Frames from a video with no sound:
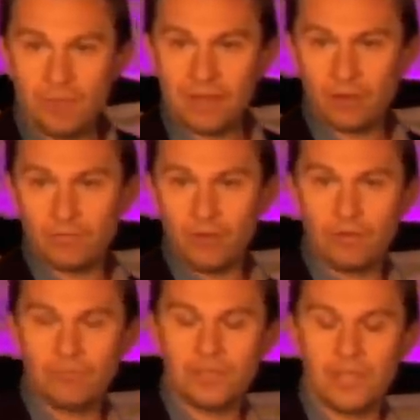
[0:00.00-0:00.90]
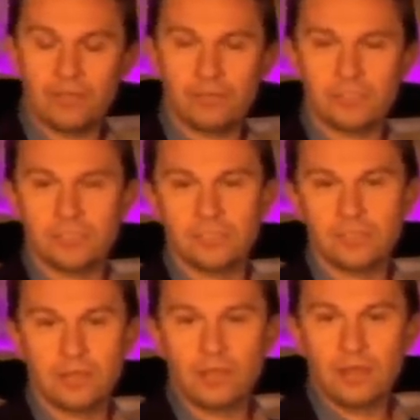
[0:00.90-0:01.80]
not have heard of it yet. This is
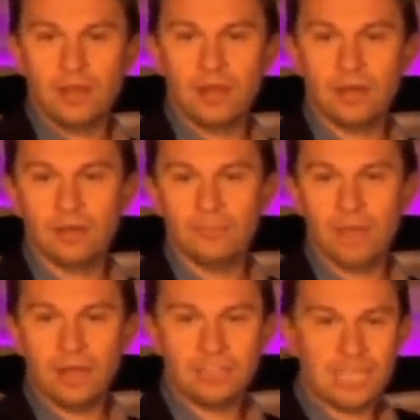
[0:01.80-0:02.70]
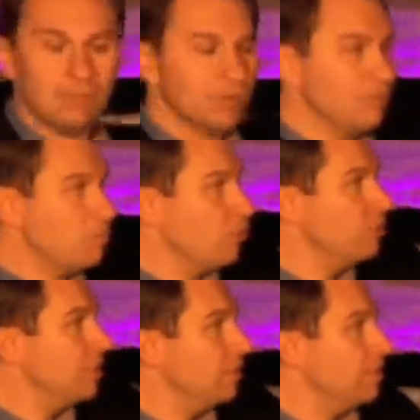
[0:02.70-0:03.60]
an example of a
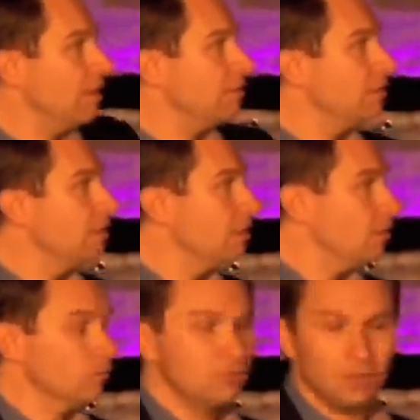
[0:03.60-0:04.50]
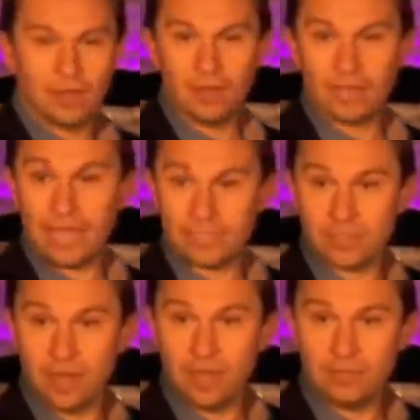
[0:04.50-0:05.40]
protein called
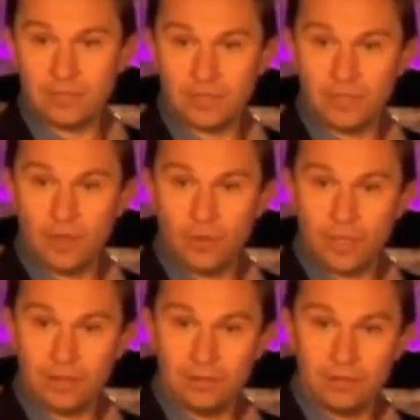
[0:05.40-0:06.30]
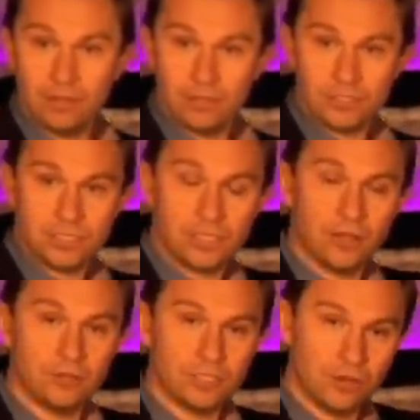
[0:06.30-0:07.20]
Cas9 that can go in to
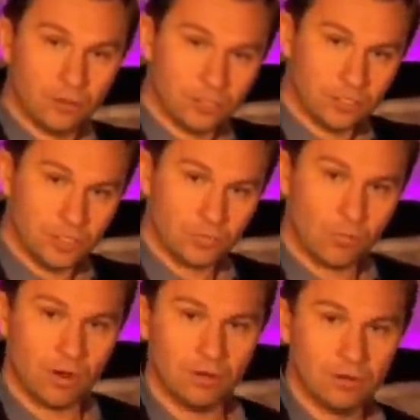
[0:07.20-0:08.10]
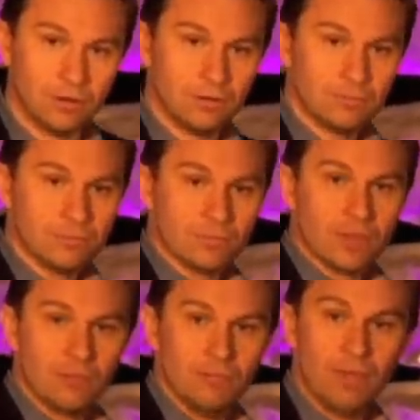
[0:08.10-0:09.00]
cells and alter just one
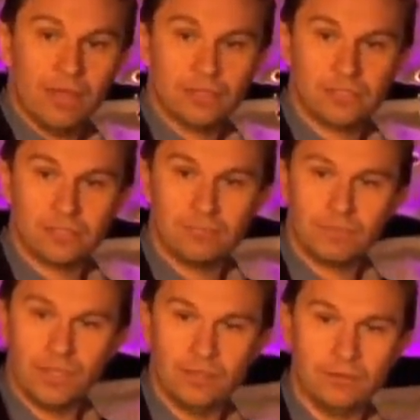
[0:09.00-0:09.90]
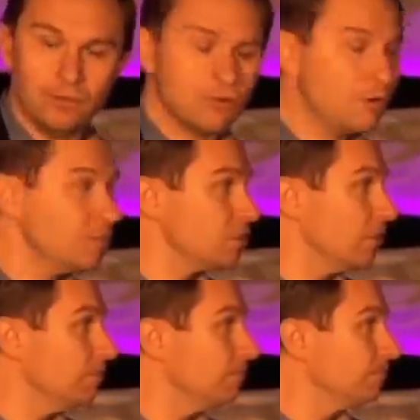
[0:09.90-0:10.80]
base in your
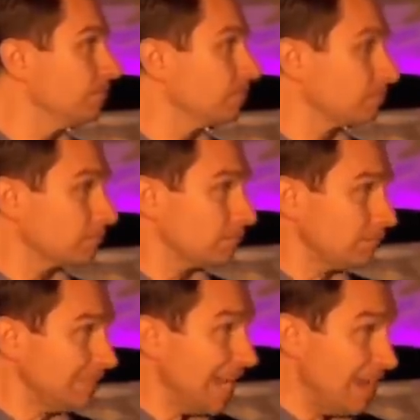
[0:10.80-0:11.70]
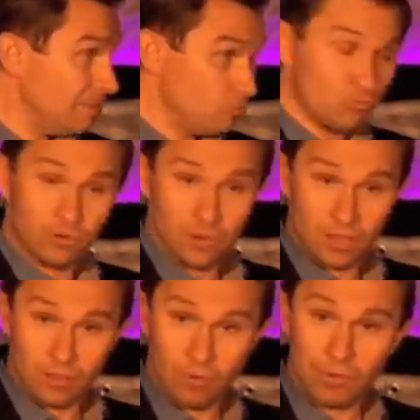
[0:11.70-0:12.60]
chromosome. And
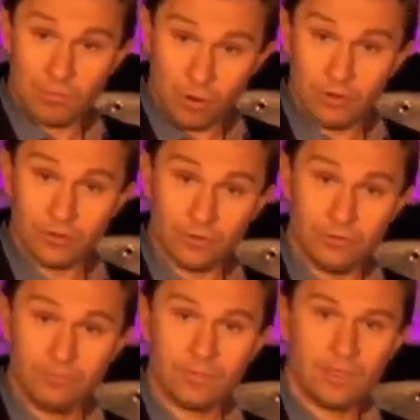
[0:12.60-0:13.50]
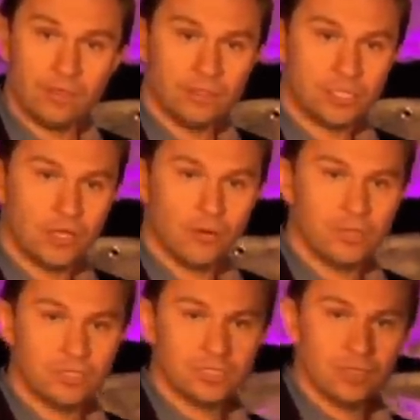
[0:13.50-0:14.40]
what we want to do is to go
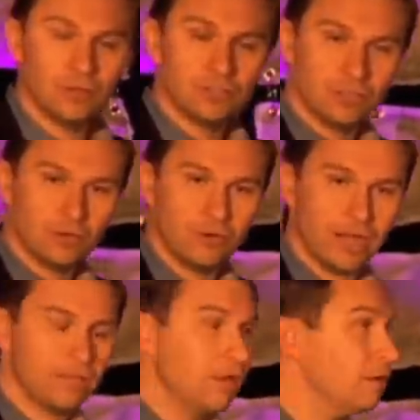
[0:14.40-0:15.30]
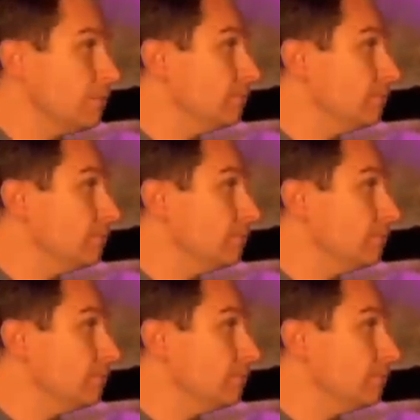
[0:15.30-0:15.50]
into cells and correct that.